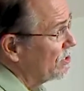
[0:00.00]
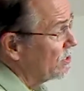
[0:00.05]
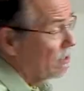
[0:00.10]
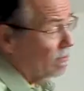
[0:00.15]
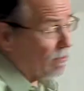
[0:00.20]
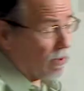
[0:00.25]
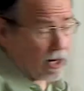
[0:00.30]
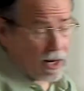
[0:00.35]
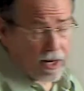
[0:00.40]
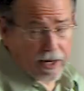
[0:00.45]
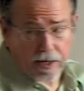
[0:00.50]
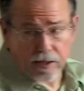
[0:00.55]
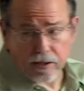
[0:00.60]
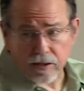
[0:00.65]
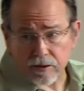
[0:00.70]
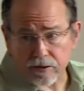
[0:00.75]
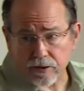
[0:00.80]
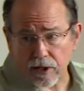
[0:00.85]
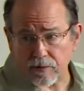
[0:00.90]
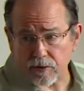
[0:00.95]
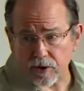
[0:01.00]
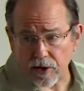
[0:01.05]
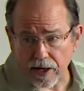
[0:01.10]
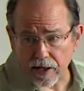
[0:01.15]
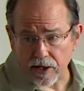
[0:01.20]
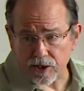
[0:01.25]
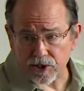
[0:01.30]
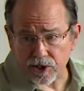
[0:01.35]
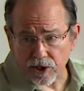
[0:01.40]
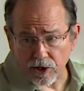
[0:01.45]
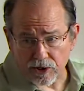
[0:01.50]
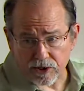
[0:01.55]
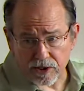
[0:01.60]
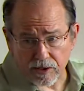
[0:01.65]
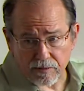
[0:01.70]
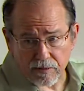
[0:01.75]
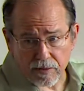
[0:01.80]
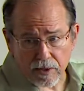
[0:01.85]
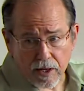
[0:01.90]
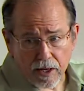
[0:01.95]
in the Blind. So I'm trying to share
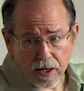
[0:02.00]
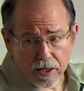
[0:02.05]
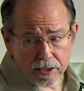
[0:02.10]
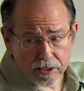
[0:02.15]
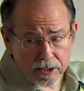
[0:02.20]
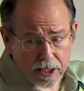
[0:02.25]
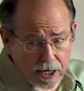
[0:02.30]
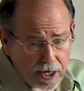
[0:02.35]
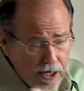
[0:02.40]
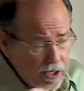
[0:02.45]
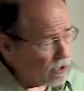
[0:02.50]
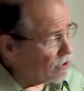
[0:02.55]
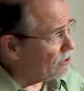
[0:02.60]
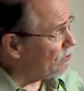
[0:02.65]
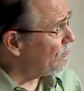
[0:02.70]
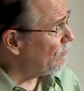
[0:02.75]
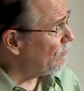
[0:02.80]
some titles